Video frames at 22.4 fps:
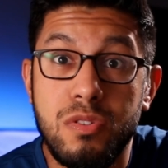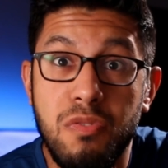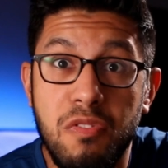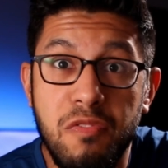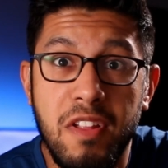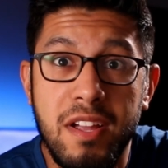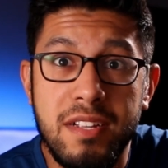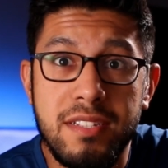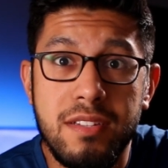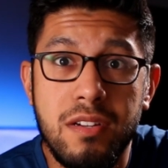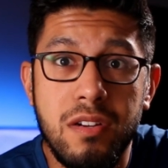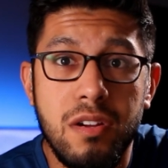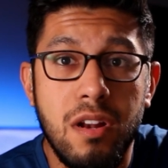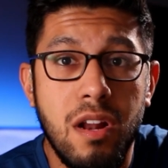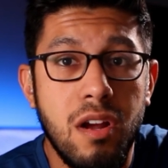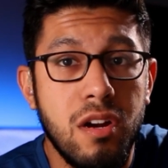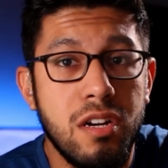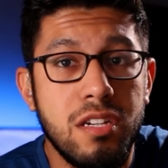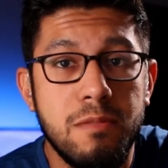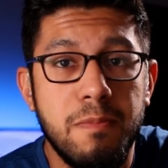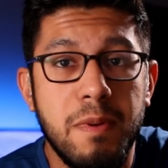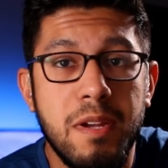reflecting on
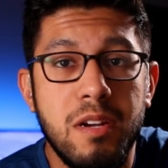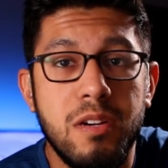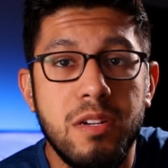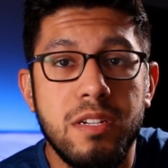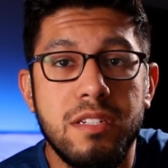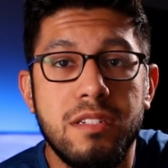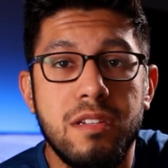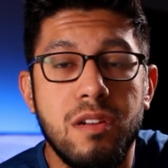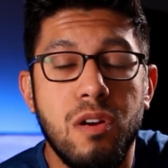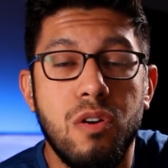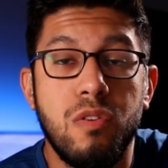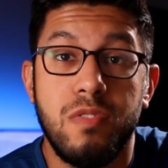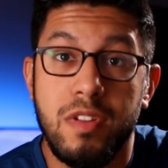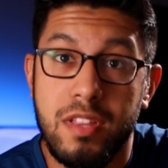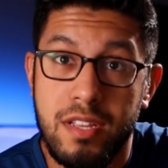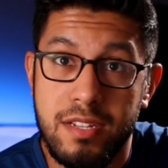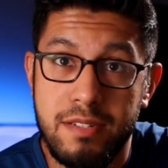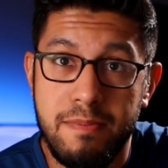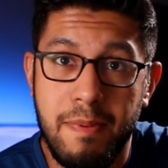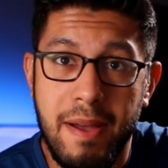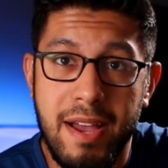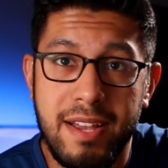our experience over
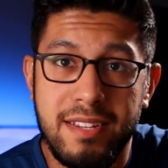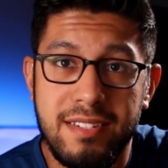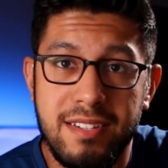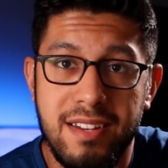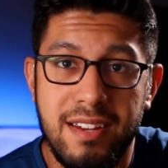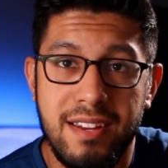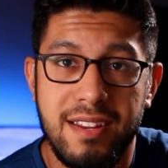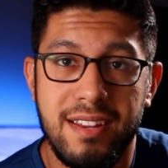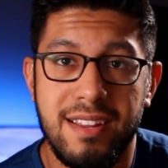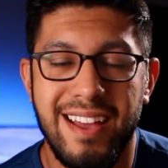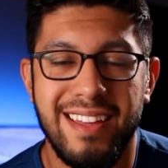this past year,